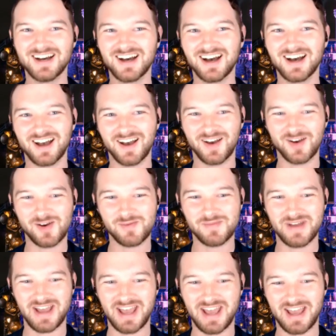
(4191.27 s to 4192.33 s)

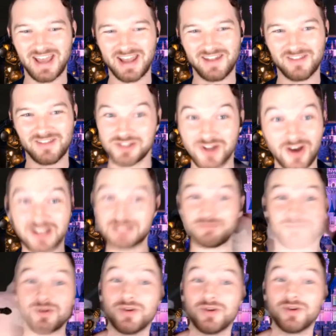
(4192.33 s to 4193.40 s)
Um, and the song is
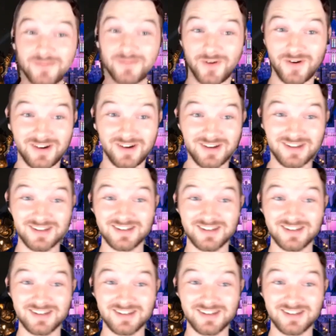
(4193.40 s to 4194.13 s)
beautiful.